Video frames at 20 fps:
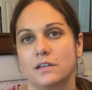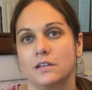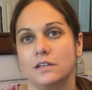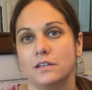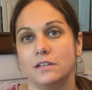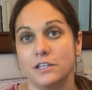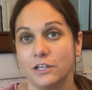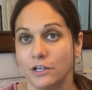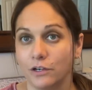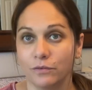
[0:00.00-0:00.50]

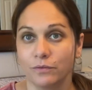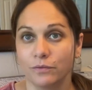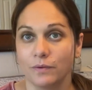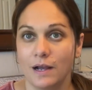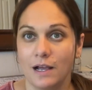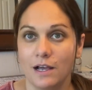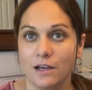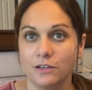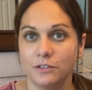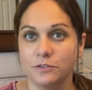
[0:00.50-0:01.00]
year
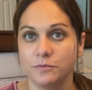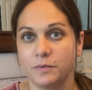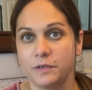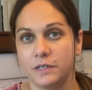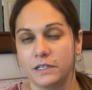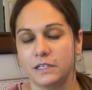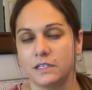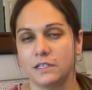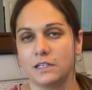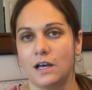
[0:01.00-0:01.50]
round,
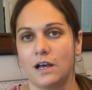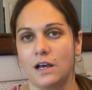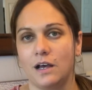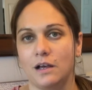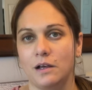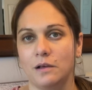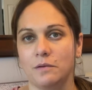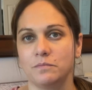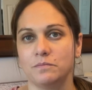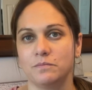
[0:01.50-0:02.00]
but
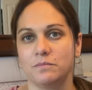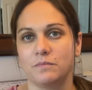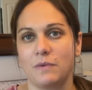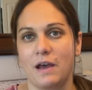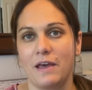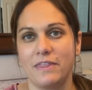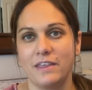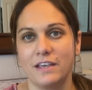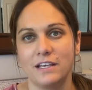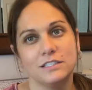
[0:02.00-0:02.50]

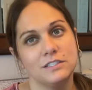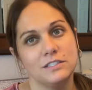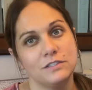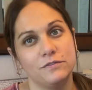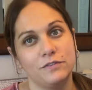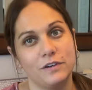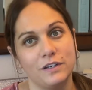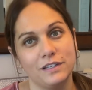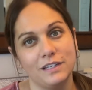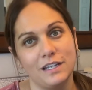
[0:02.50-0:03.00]
I think it's
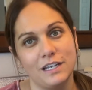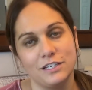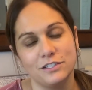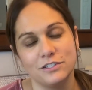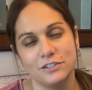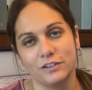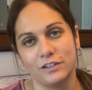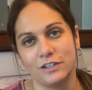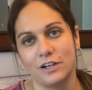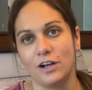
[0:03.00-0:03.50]
fun like
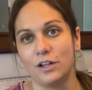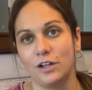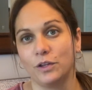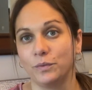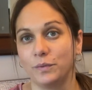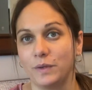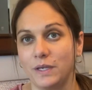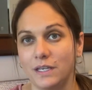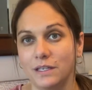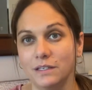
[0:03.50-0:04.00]
during
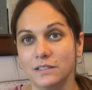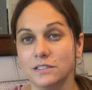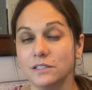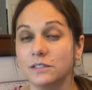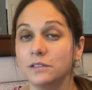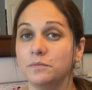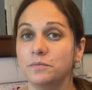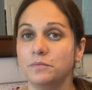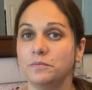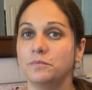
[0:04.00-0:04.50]
Halloween
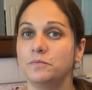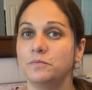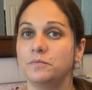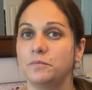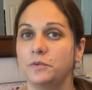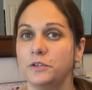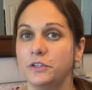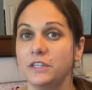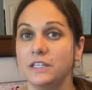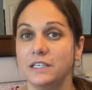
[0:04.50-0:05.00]
to
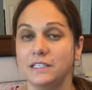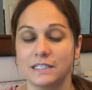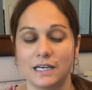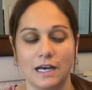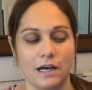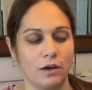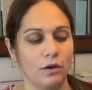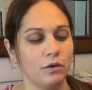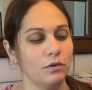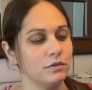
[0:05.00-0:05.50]
put these
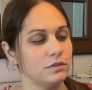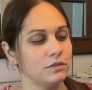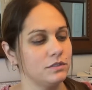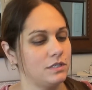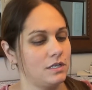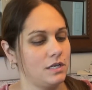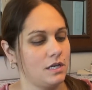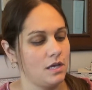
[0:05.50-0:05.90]
out.